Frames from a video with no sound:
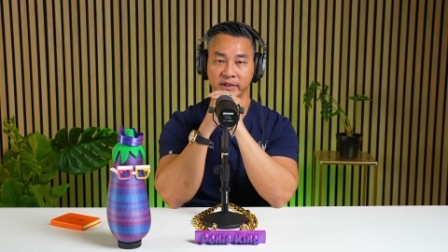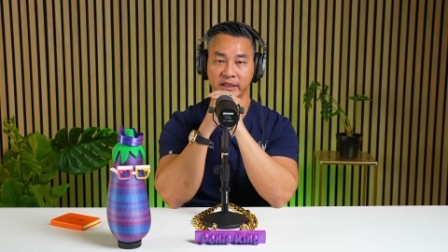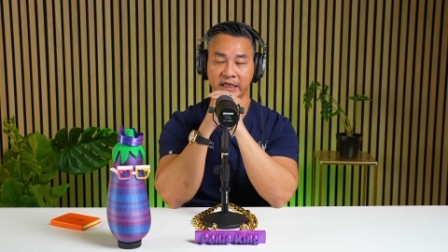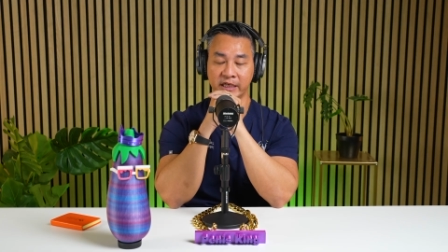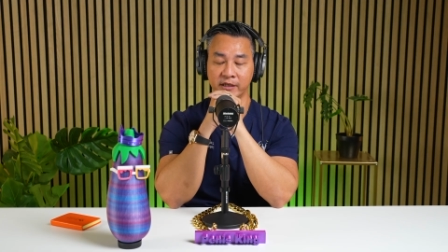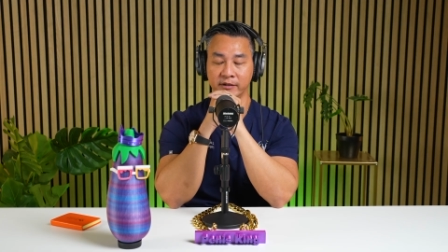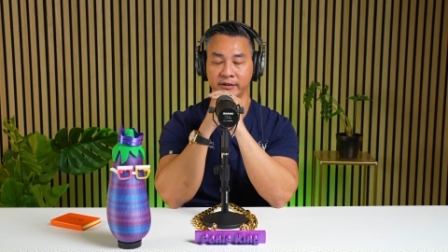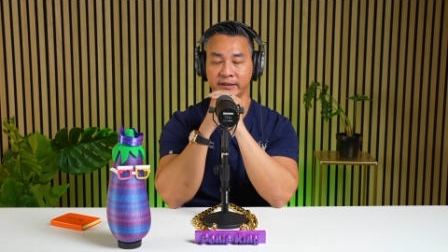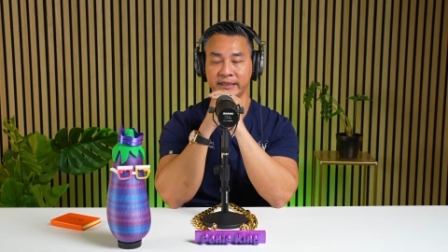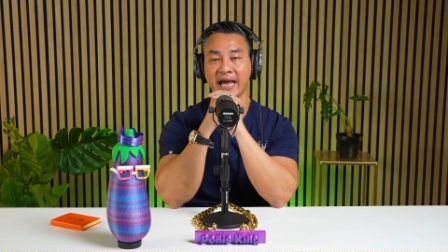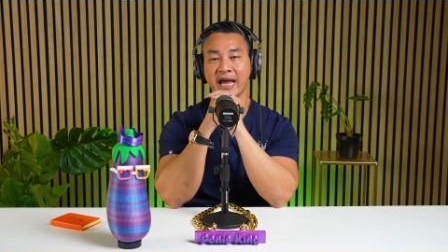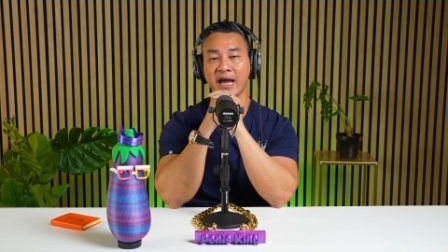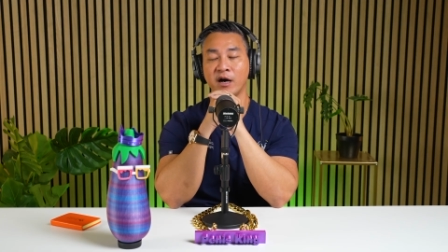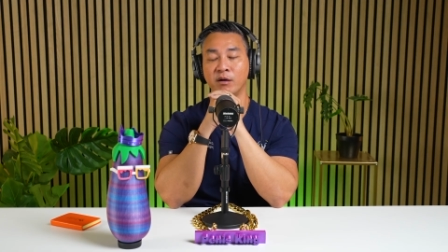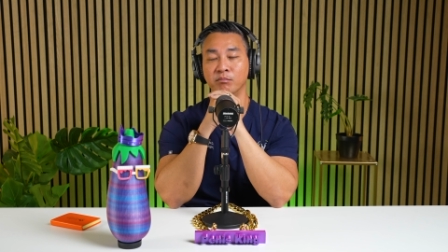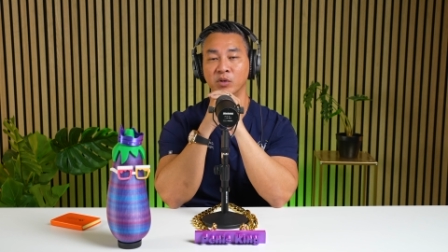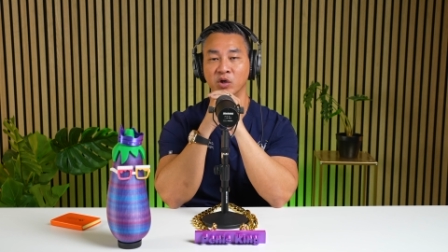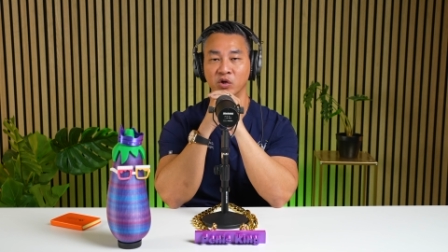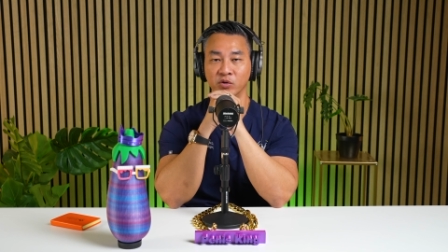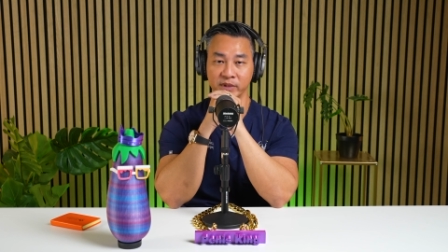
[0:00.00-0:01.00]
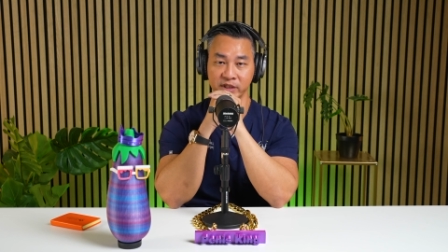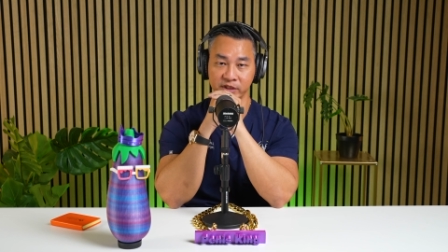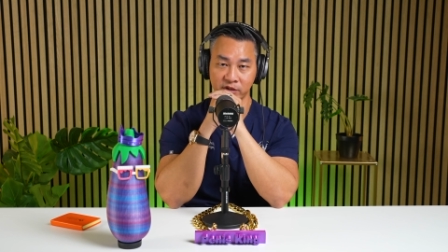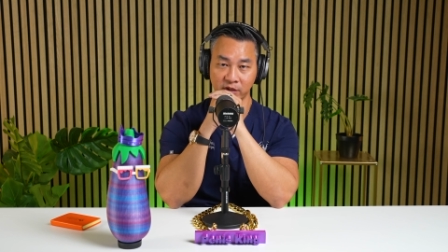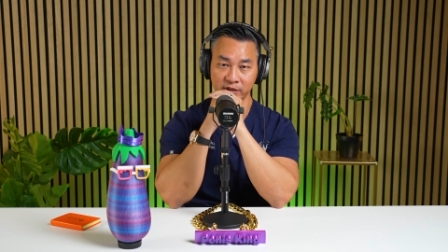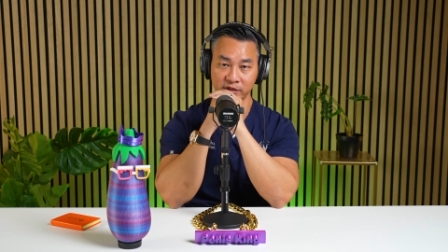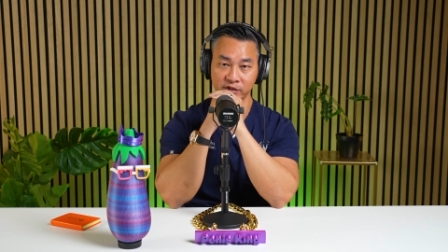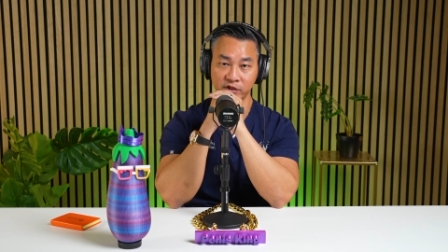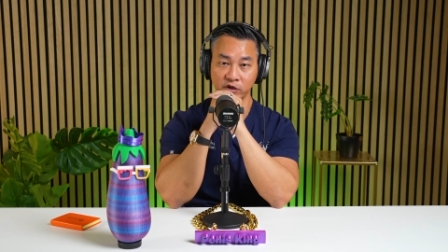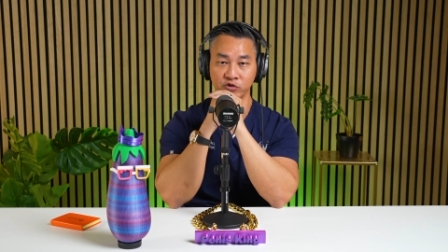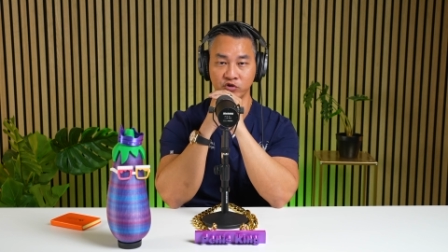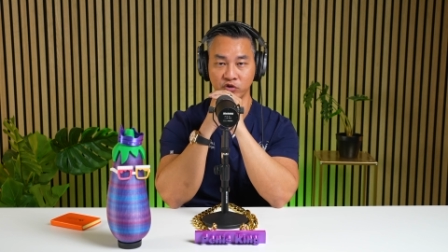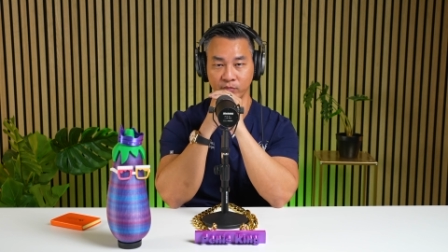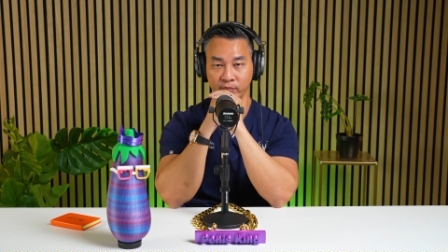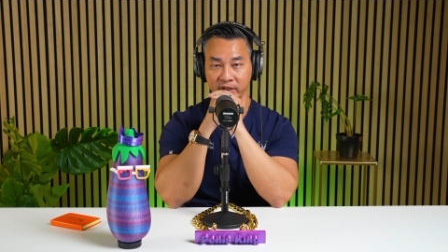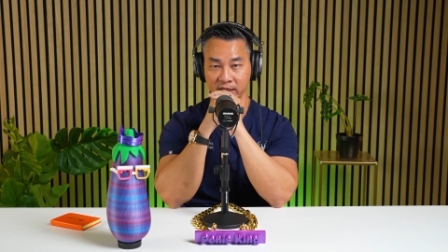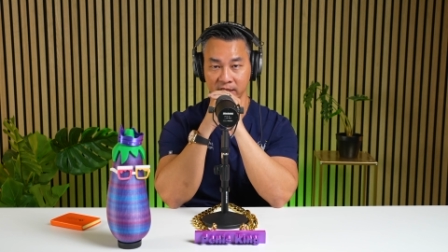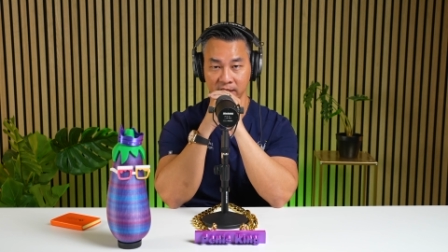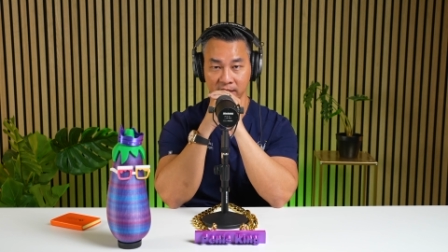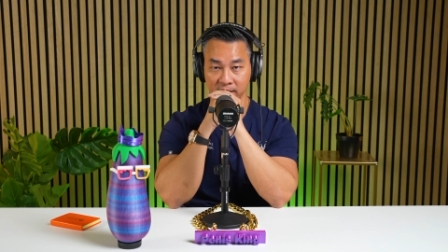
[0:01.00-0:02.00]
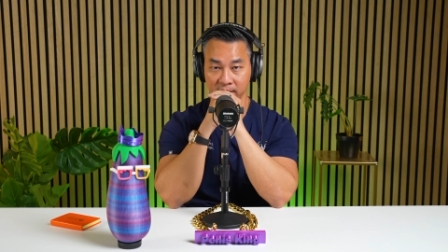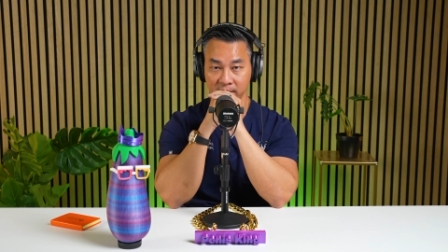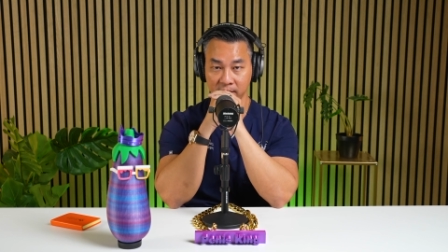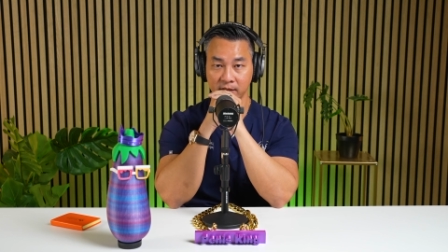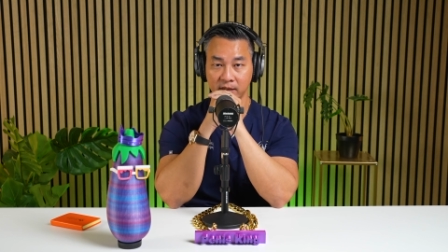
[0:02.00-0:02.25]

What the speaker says: their down moments on social media.